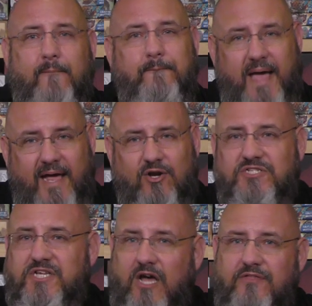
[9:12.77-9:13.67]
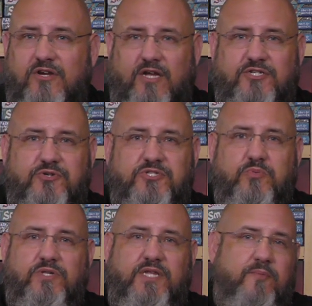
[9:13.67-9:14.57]
Backers in other countries
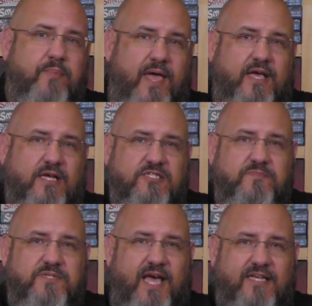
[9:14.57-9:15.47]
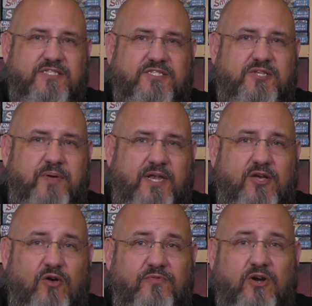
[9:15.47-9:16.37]
will need to pay custom taxes
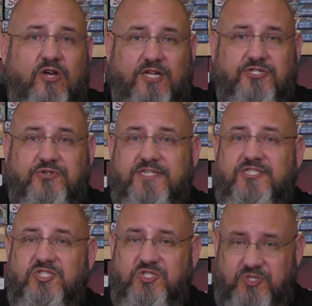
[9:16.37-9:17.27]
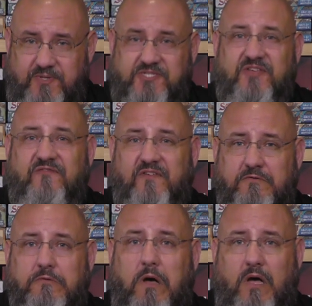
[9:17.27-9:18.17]
depending on their country's
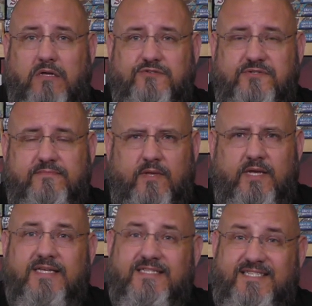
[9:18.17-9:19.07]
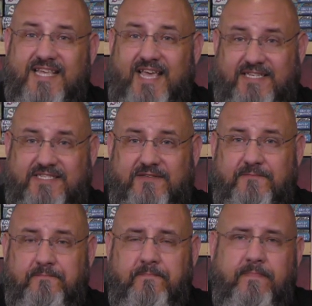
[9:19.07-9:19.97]
specific laws. Sixth,
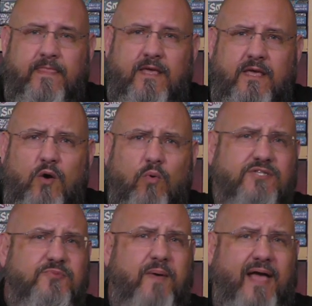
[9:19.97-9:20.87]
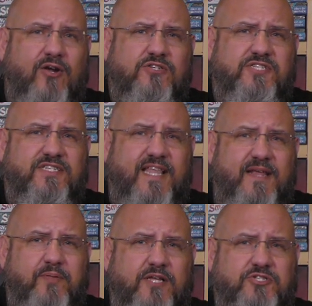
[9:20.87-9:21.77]
what do backers and
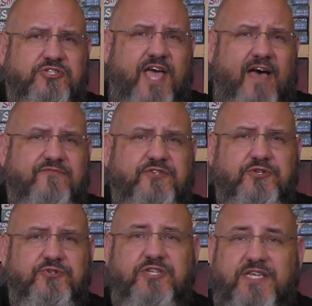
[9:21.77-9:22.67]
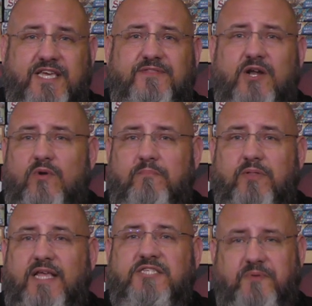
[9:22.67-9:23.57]
late pledgers have to do to get their
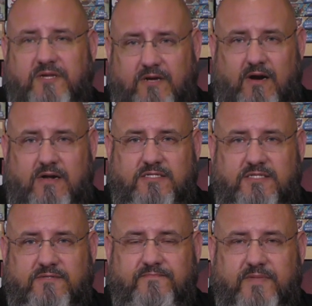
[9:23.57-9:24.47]
replacement cards?